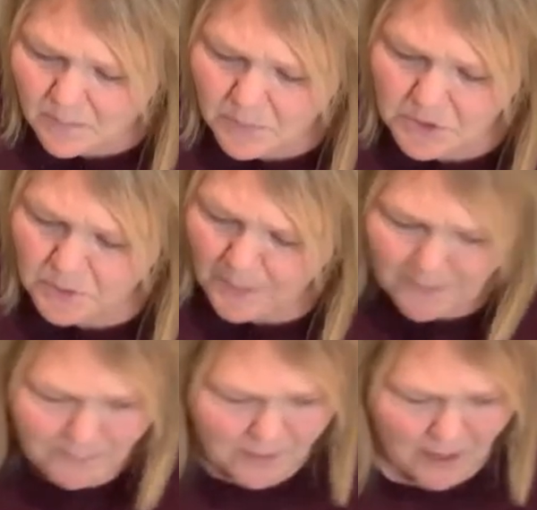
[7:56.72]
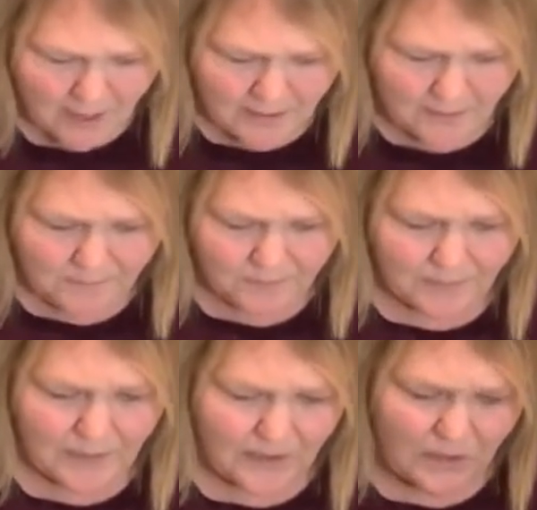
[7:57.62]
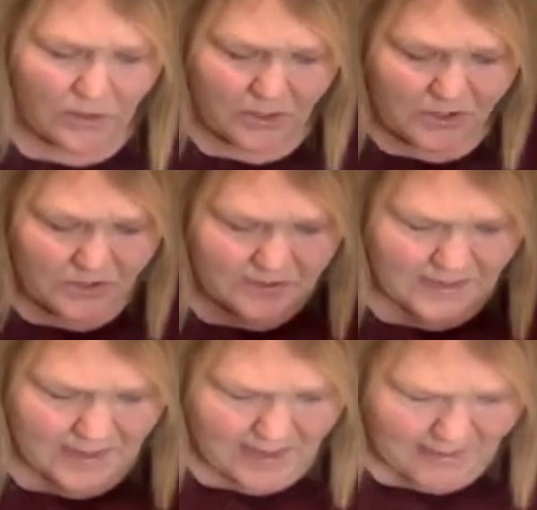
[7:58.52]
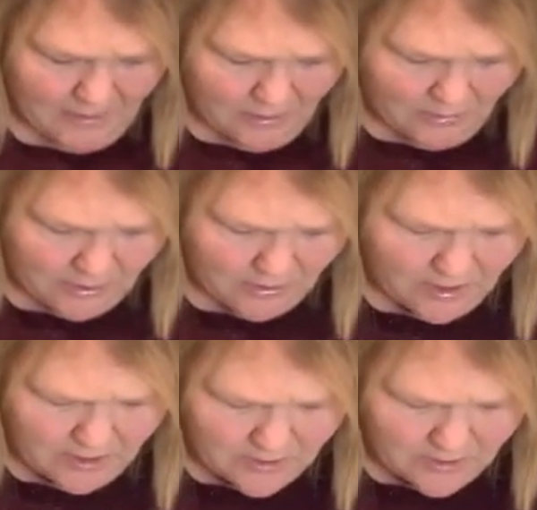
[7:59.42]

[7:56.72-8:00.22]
put your paper on. You can use an iron or you can